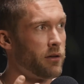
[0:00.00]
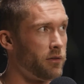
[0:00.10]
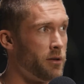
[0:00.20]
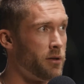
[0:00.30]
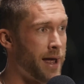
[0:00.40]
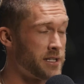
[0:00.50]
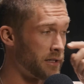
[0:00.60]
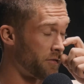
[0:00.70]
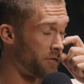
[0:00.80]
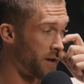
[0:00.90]

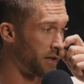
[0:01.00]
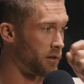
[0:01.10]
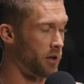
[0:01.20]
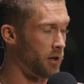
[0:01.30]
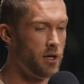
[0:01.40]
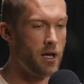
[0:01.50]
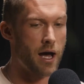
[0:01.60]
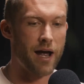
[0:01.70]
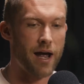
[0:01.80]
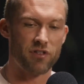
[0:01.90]
lamenting the fact that
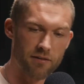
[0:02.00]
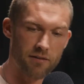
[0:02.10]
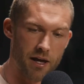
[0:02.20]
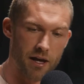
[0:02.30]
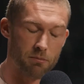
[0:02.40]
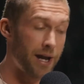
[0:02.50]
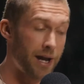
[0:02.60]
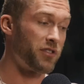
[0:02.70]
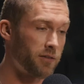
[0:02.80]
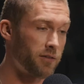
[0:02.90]
I have this thing, but I
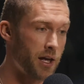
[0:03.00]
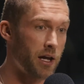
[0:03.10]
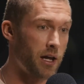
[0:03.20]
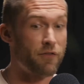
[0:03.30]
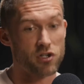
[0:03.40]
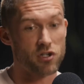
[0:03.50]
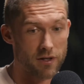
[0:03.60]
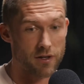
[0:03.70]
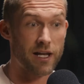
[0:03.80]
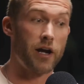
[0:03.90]
have this thing, and if I do
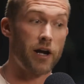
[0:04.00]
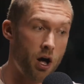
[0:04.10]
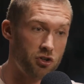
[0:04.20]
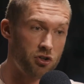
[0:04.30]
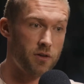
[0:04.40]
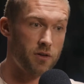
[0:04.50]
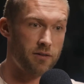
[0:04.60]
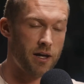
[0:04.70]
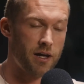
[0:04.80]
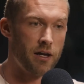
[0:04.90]
this thing, I can't do this
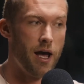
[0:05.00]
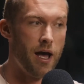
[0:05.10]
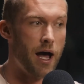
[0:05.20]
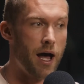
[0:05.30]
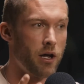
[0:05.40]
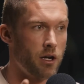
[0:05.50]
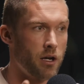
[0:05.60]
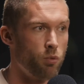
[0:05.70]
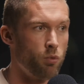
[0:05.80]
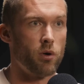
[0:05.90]
thing, and
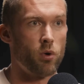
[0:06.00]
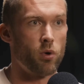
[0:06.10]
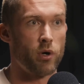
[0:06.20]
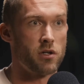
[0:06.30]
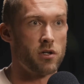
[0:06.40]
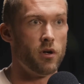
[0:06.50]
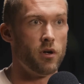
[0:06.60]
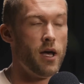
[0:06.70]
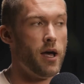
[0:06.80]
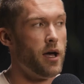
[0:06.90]
and, and what what do I do?
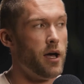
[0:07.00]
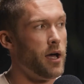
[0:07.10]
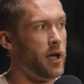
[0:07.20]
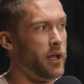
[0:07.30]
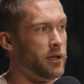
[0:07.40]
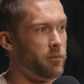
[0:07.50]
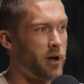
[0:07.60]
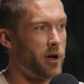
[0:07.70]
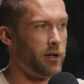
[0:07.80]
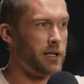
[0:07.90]
And
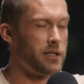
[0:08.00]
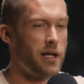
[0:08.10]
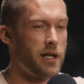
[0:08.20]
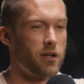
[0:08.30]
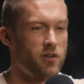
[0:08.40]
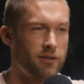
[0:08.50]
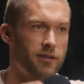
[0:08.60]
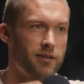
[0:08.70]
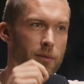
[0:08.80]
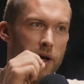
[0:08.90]
apparently Hitch like
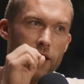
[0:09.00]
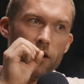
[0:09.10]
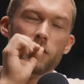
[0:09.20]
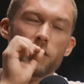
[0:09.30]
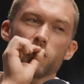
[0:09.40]
sat back and